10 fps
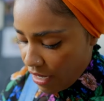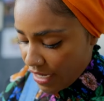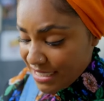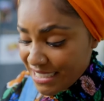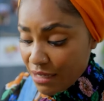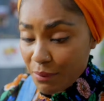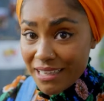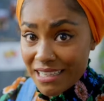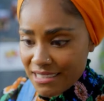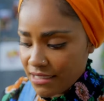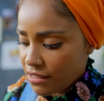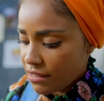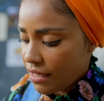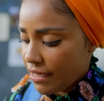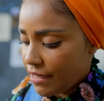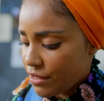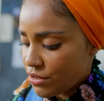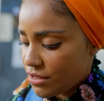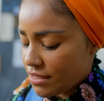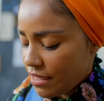I used to tell my kids a little lie. I
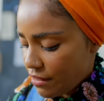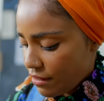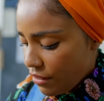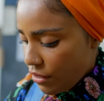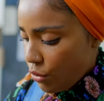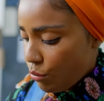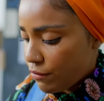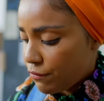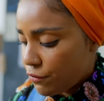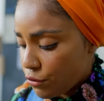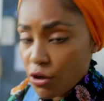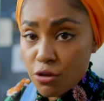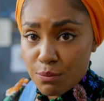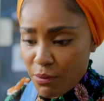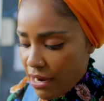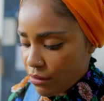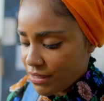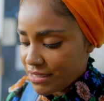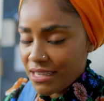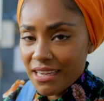used to say that when fruit goes brown,
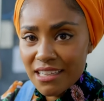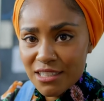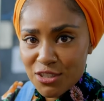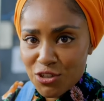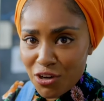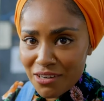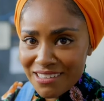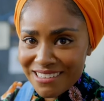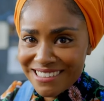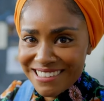it's turning into chocolate.